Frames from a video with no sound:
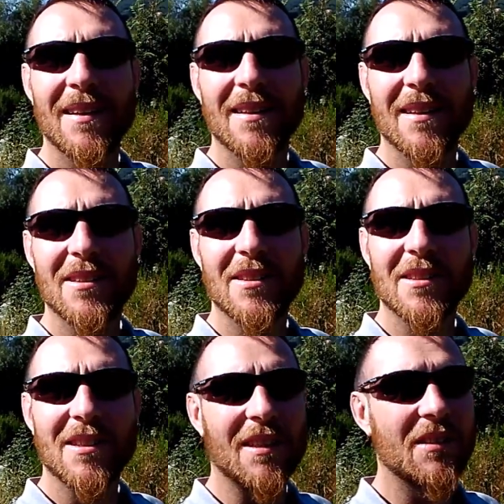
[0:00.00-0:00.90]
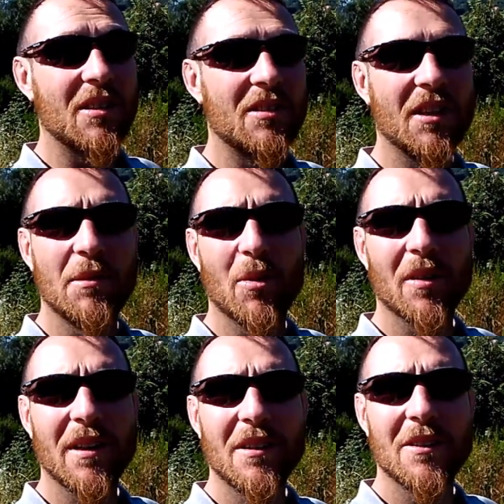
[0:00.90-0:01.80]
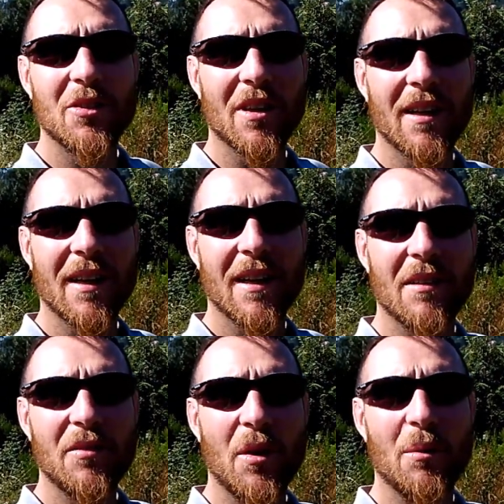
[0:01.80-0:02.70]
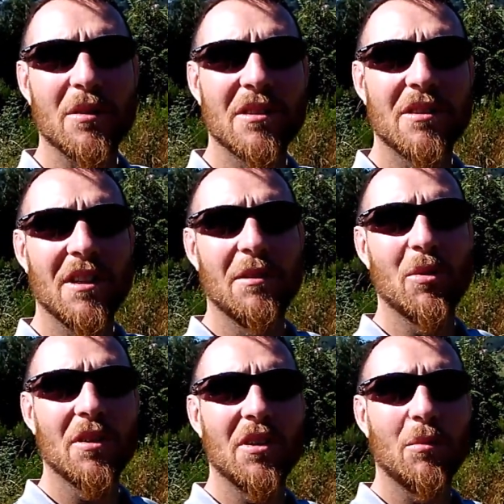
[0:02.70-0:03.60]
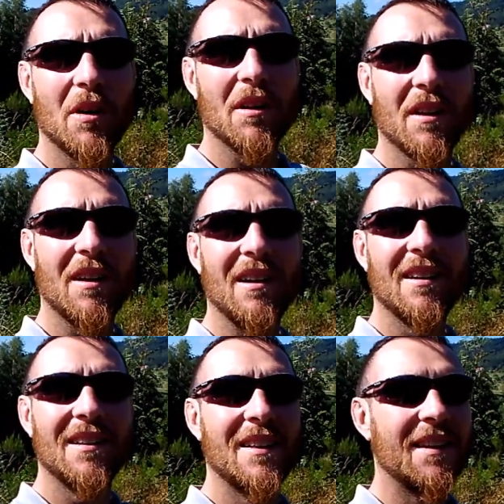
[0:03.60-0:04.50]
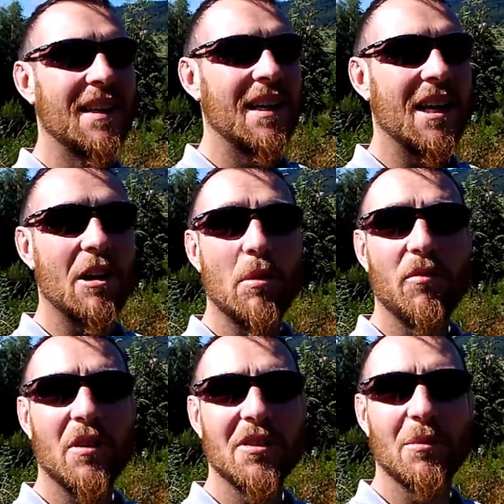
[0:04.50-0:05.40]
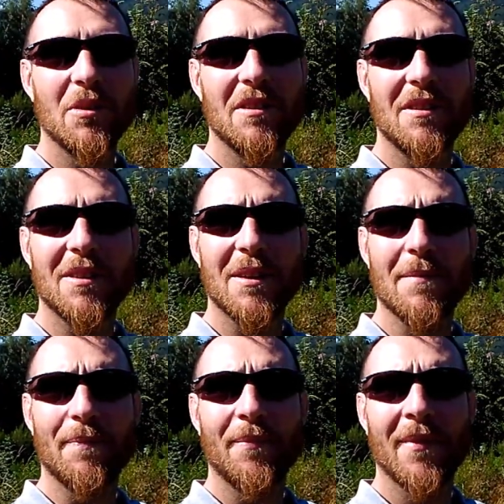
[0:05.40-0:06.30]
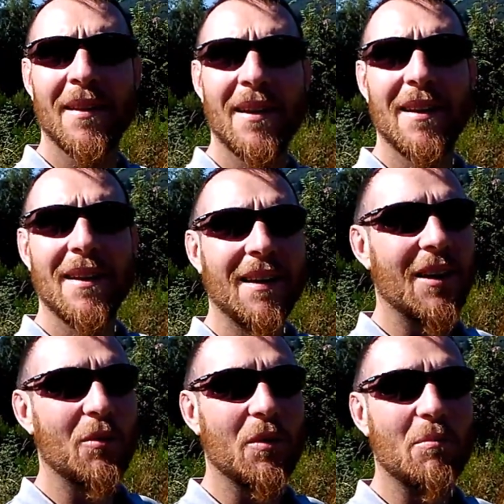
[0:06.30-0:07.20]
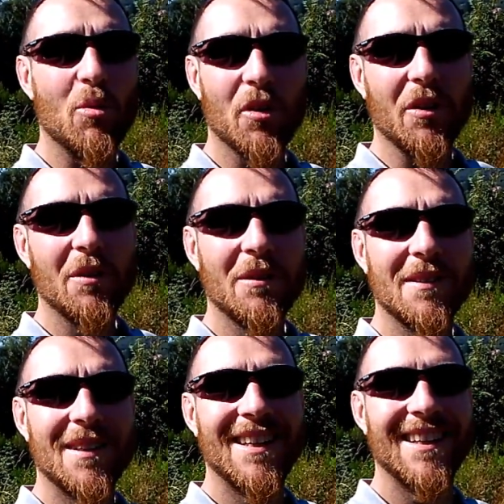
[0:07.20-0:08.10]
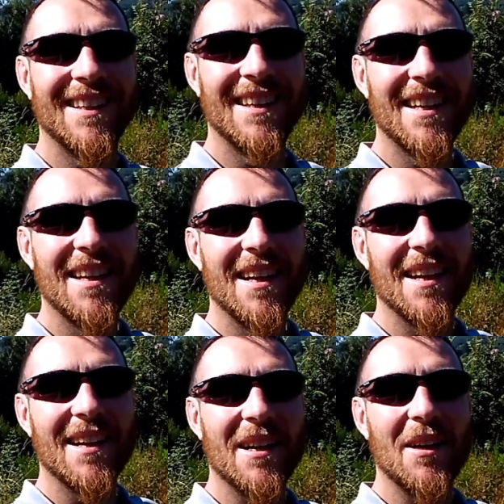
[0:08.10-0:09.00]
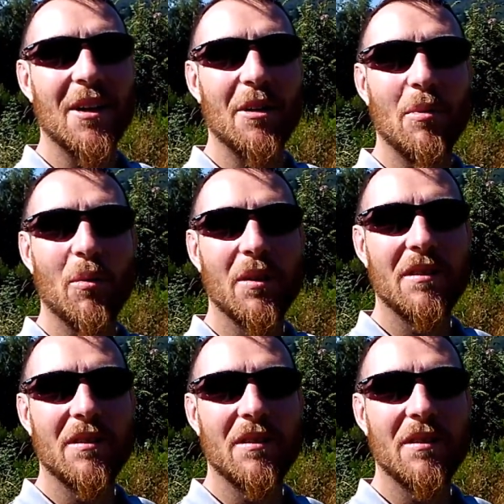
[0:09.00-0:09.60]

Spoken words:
It's a Sunday morning. Usually I get a few hours on Sunday morning to work in the car. But first I wanted to, I don't want to bore you, but I wanted